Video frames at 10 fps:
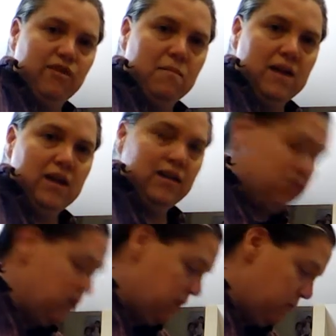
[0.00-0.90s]
for the
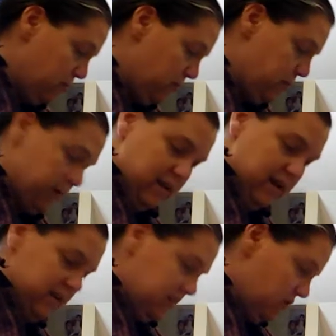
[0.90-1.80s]
manly shampoo, but
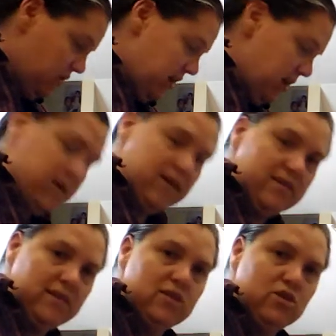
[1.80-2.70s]
that's okay
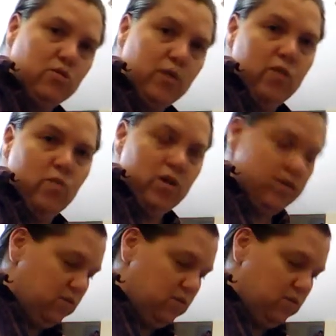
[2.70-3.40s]
because it's 3-in-1,